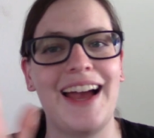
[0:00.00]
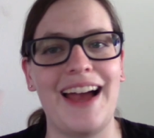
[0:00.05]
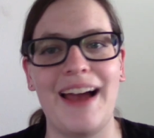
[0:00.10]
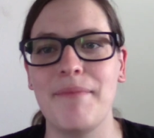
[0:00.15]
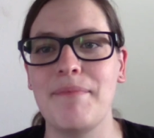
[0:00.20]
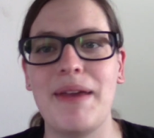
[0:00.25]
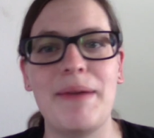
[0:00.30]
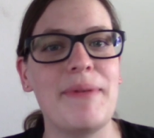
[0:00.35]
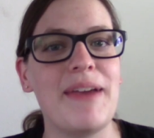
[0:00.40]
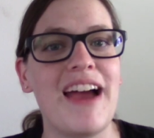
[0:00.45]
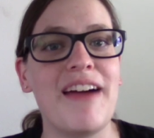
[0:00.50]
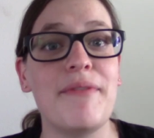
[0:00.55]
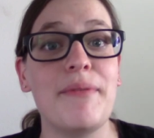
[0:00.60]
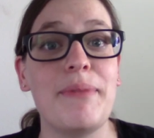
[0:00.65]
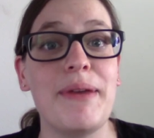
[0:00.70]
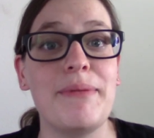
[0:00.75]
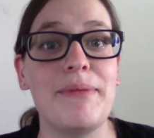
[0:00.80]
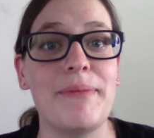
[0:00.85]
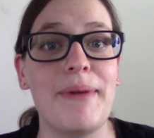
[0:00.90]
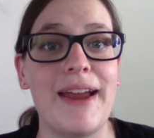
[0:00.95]
maybe I have a
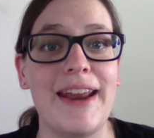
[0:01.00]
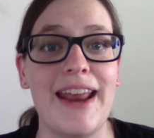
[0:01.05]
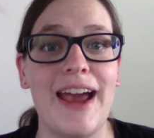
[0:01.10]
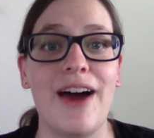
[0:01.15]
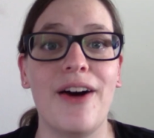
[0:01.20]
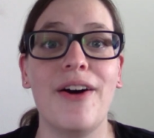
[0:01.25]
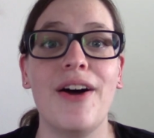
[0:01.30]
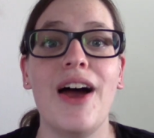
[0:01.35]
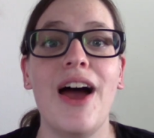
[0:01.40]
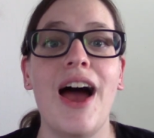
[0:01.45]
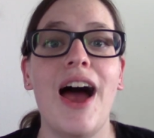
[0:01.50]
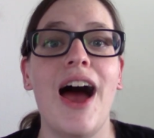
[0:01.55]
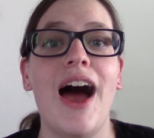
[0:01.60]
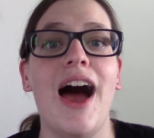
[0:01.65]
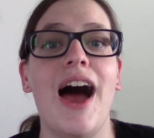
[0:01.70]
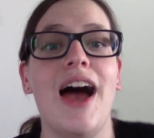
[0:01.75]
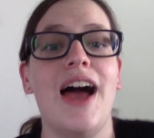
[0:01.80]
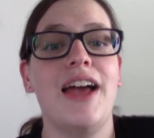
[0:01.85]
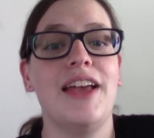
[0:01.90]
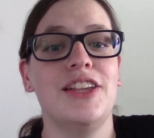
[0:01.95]
baby by now.
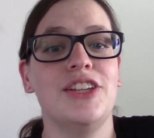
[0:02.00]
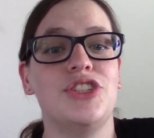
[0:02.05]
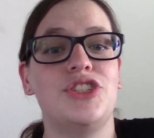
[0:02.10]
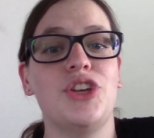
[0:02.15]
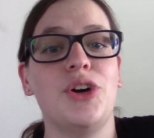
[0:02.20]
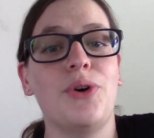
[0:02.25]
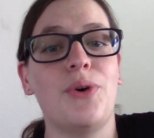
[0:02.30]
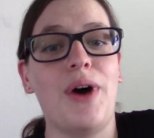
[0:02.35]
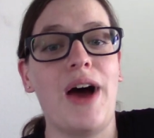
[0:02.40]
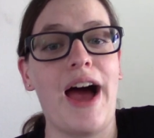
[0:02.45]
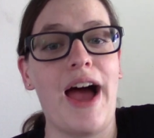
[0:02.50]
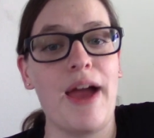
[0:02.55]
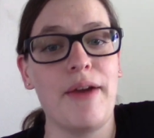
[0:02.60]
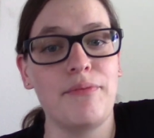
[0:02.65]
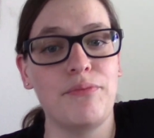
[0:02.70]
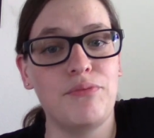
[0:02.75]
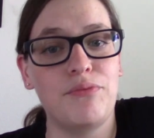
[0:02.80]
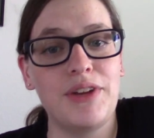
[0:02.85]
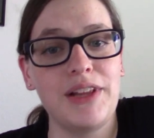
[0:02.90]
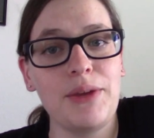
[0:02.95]
So I
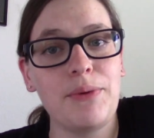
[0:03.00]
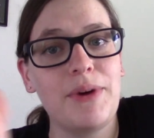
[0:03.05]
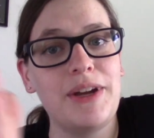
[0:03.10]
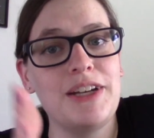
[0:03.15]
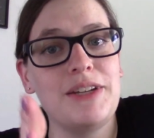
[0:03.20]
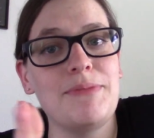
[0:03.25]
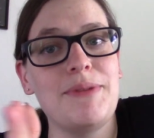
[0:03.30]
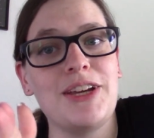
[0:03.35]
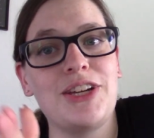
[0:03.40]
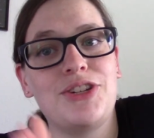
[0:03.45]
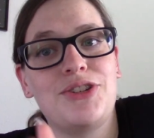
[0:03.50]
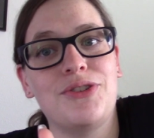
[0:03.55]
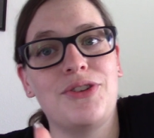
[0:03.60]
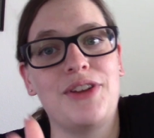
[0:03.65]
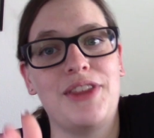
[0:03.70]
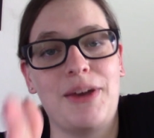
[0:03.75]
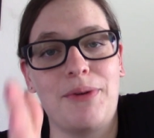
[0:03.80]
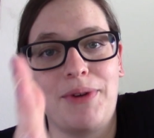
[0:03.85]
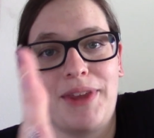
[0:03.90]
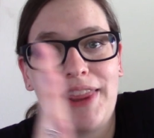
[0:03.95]
really wanted to make sure
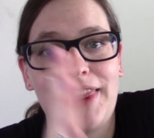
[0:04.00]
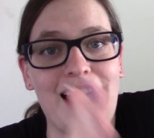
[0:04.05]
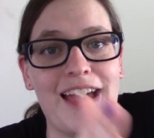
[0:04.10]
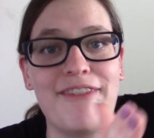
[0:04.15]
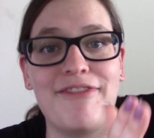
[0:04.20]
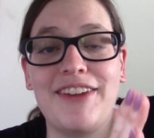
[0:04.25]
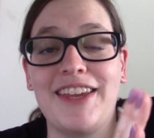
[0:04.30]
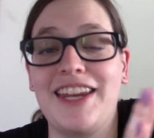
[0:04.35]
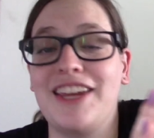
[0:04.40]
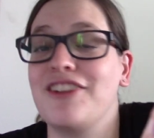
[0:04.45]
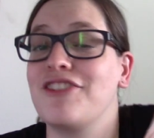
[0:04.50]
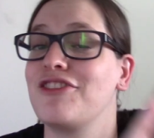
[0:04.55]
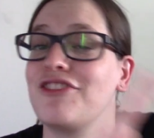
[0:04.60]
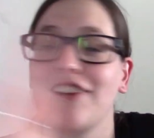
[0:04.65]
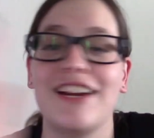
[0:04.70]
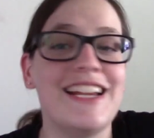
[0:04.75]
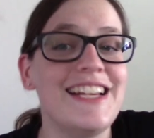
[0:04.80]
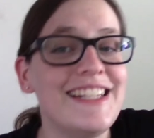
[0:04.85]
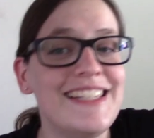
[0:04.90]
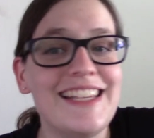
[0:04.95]
that with life getting
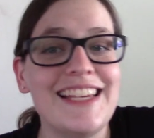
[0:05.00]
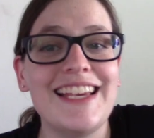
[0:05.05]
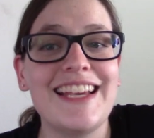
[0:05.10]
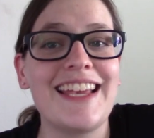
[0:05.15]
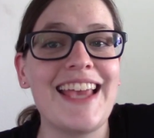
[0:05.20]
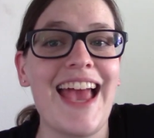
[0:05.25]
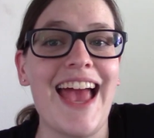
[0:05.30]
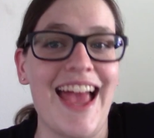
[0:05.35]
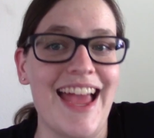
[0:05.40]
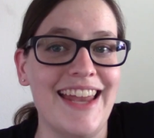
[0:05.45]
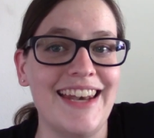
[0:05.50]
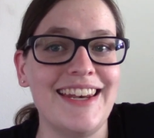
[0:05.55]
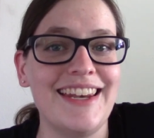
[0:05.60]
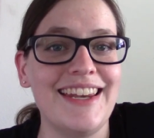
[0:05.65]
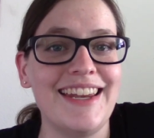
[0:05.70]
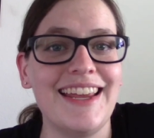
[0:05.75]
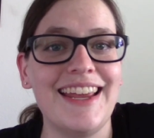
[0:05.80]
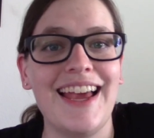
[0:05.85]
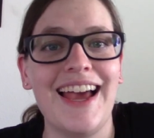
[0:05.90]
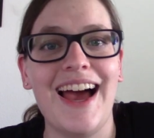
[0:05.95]
crazy again,
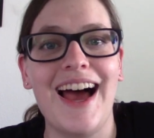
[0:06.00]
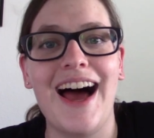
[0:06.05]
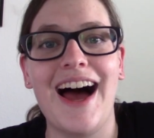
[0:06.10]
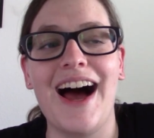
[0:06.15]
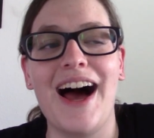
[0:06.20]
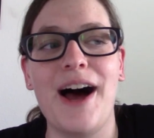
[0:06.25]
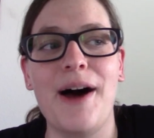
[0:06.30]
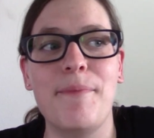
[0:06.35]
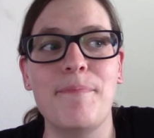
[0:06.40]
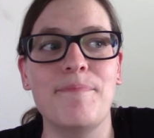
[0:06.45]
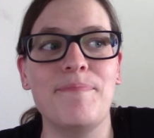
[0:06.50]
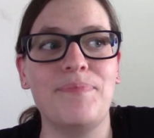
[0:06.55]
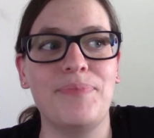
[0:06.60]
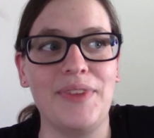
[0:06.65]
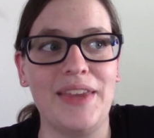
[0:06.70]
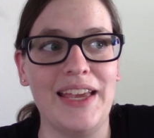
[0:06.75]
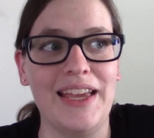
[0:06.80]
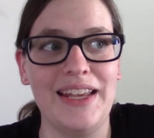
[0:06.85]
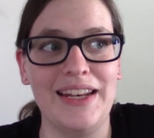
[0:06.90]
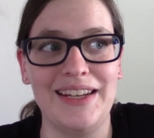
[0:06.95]
um,
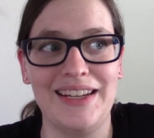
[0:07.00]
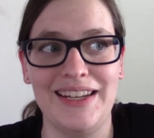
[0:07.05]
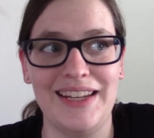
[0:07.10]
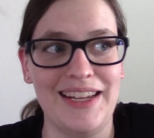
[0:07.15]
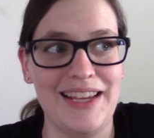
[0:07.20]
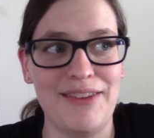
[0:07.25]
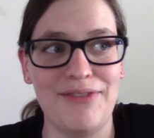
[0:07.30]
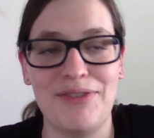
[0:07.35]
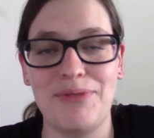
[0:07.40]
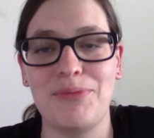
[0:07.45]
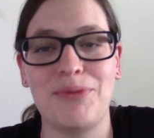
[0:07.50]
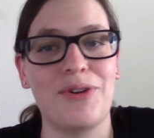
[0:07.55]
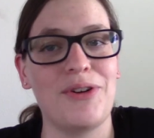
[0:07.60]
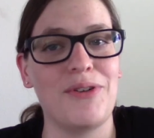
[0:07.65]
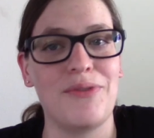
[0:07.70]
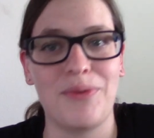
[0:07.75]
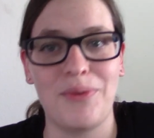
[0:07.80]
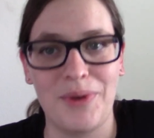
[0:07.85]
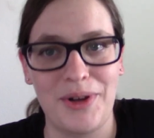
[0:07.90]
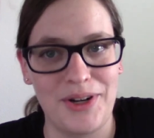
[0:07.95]
in even more
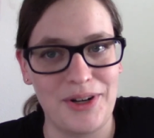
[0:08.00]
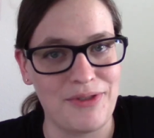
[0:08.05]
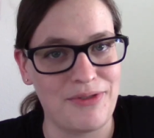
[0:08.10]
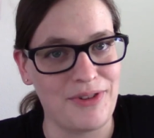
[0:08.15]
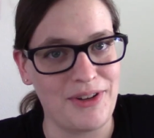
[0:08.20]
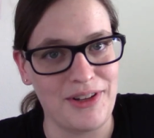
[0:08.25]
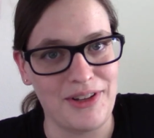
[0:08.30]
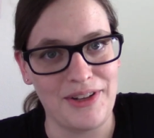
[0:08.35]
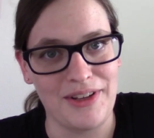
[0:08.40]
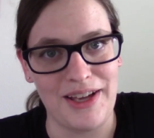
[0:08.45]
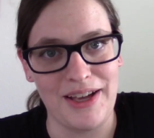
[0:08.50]
of a wonderful